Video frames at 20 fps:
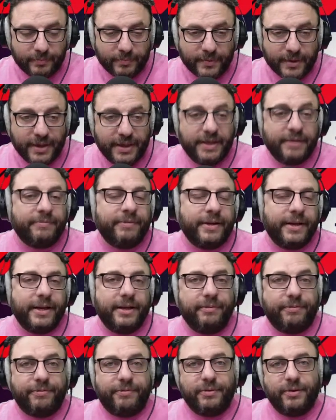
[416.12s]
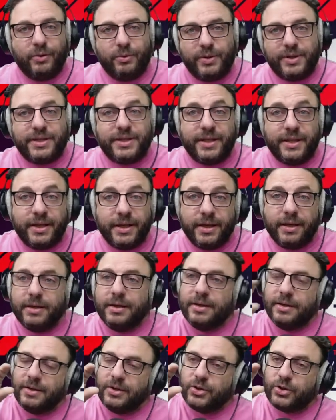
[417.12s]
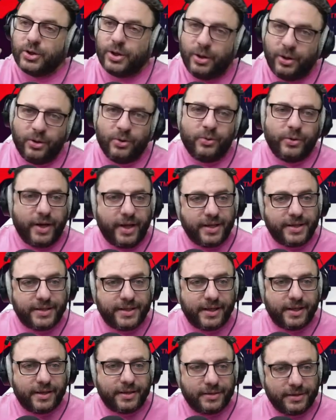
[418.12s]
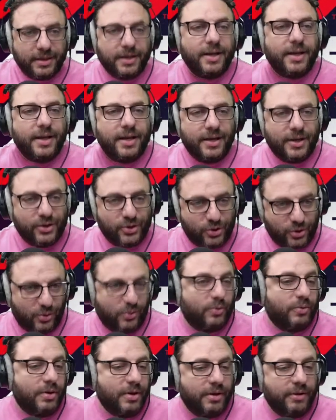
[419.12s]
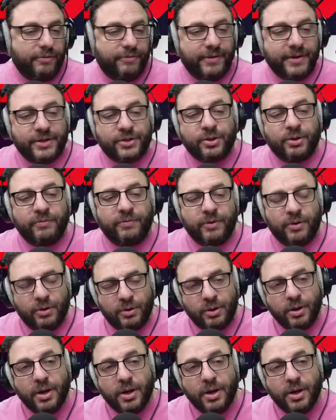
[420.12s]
even if we see slow race start. So first of all,